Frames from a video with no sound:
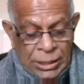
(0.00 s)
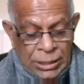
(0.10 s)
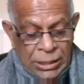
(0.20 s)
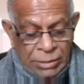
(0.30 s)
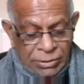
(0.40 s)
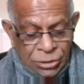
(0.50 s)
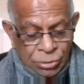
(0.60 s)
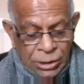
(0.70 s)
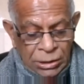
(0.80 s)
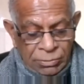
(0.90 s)
India was
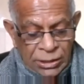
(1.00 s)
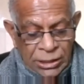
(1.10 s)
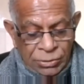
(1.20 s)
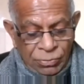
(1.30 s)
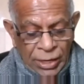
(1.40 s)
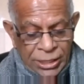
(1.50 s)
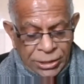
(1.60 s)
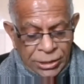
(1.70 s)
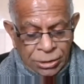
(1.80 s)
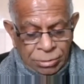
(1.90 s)
not even
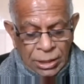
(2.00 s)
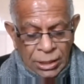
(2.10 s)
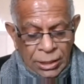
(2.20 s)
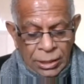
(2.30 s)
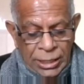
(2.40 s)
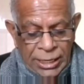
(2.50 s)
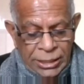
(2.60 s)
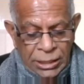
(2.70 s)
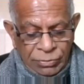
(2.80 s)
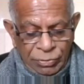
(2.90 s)
invited to the
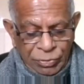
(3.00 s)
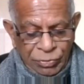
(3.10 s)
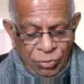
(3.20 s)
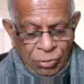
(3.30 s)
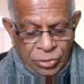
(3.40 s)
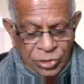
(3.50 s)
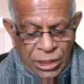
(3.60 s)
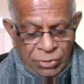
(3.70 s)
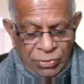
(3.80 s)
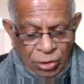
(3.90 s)
1954
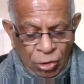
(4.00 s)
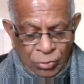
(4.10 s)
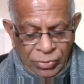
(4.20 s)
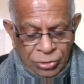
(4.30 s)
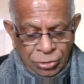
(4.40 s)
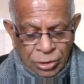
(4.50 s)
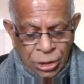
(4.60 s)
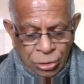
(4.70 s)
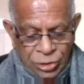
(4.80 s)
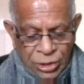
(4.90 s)
Geneva Conference on
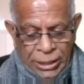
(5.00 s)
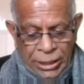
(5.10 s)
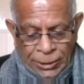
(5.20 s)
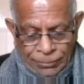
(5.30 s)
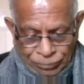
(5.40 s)
Indochina.